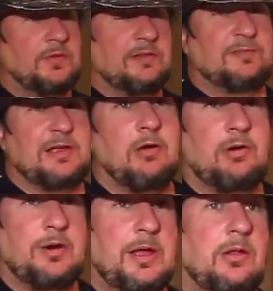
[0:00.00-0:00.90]

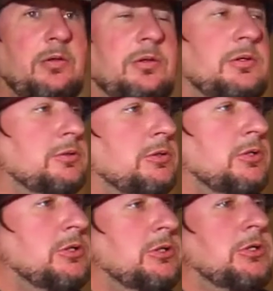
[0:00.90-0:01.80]
sour ale,
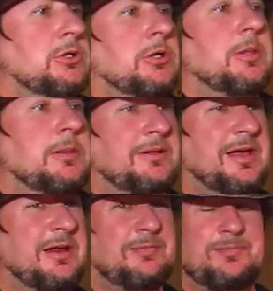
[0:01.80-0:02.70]

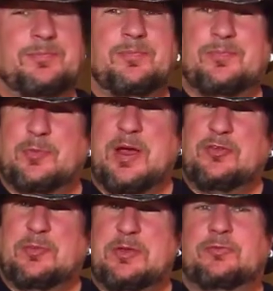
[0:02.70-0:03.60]
kind of
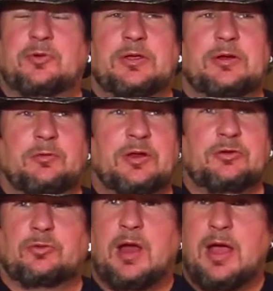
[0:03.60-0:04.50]
reminds me of drinking a really
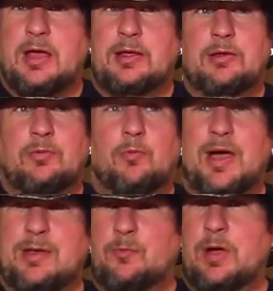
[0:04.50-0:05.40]
dry
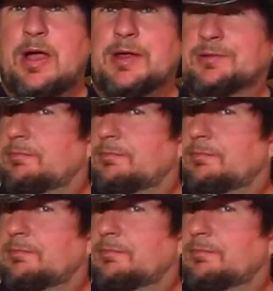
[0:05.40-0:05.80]
white wine.